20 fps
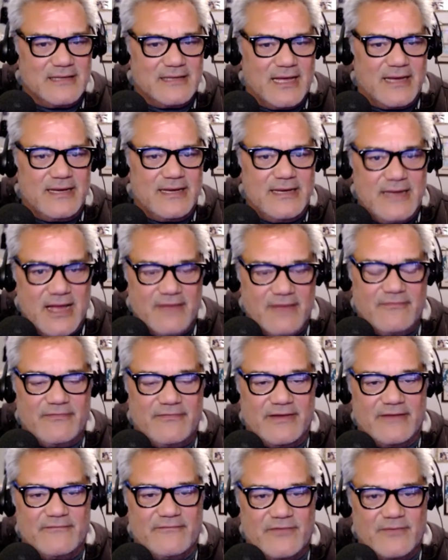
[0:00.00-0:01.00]
enough
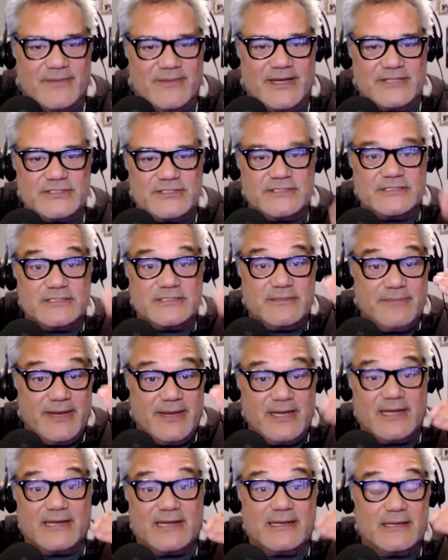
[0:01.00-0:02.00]
information to
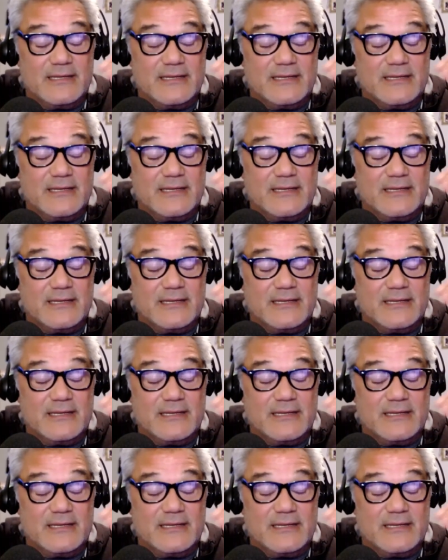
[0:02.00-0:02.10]
make